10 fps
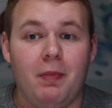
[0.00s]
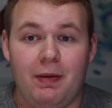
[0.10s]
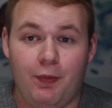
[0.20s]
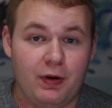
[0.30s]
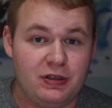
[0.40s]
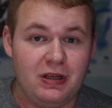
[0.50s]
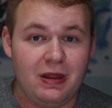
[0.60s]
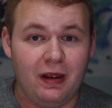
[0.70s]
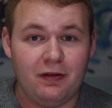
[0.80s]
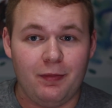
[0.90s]
maybe what she
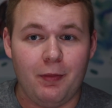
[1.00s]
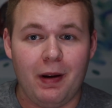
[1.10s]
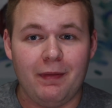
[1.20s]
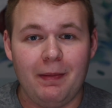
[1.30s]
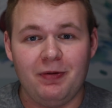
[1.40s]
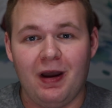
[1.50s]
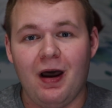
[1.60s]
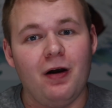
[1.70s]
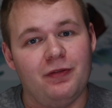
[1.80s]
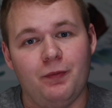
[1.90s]
thinks about my
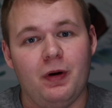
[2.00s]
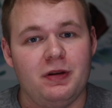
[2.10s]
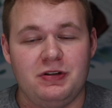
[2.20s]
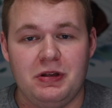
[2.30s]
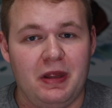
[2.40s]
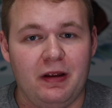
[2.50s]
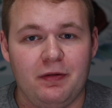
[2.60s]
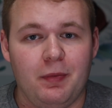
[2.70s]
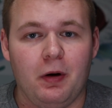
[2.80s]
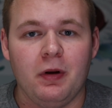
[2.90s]
reptiles and what she thinks
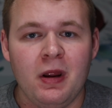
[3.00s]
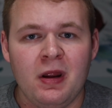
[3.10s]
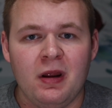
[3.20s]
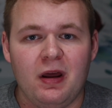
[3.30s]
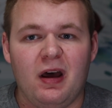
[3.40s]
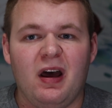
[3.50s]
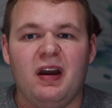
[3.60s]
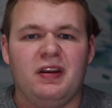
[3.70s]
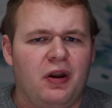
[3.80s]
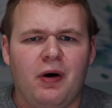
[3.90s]
about,
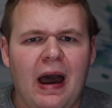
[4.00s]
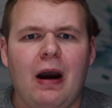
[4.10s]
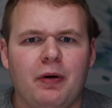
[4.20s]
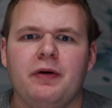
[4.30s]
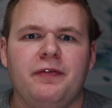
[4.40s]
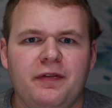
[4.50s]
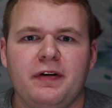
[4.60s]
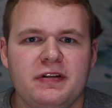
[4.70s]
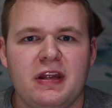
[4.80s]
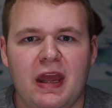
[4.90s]
you know, how her
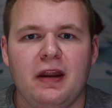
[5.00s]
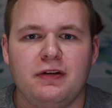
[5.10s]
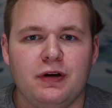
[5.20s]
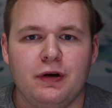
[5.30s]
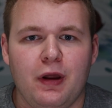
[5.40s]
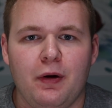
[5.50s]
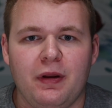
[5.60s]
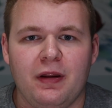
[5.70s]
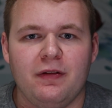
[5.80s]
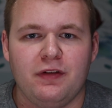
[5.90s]
first kid turned out
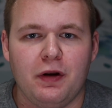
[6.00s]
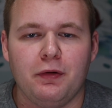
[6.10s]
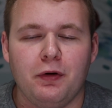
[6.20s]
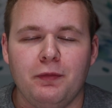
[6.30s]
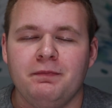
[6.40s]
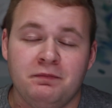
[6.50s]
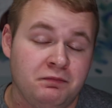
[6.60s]
in general,